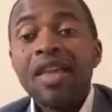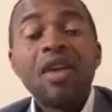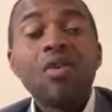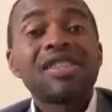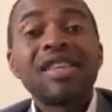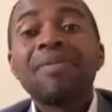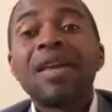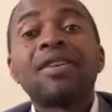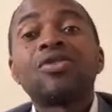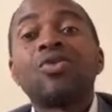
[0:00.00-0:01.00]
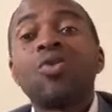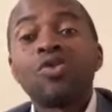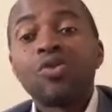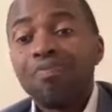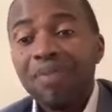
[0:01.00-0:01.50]
There were some that had to go
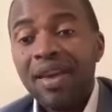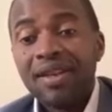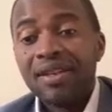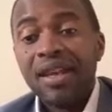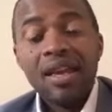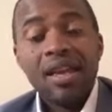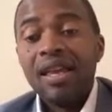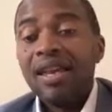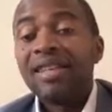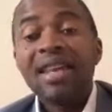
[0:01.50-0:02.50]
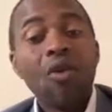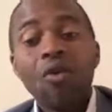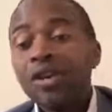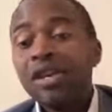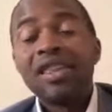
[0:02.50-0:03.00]
to bed eh, later
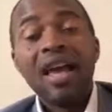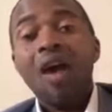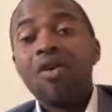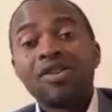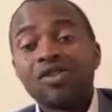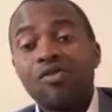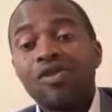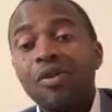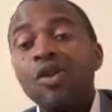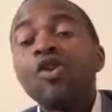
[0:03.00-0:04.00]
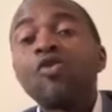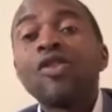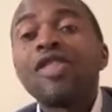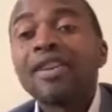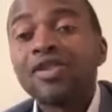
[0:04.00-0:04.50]
on in the hours of the morning
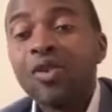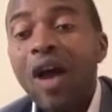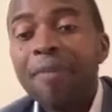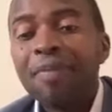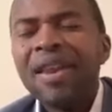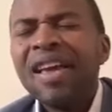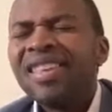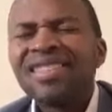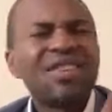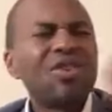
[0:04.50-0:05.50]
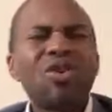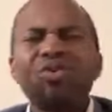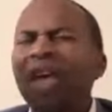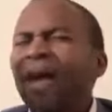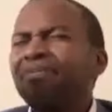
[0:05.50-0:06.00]
for that to happen. They said, Lord,
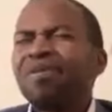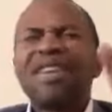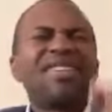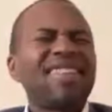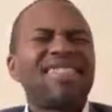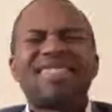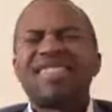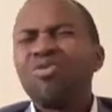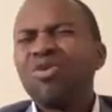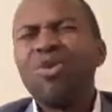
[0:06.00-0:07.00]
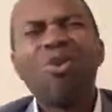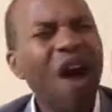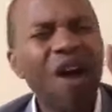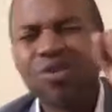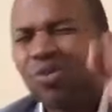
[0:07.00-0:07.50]
we are praying that this thing will go
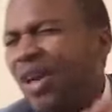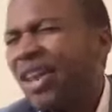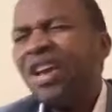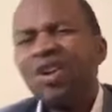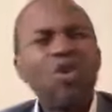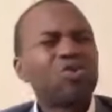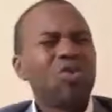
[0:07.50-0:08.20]
out well. Lord,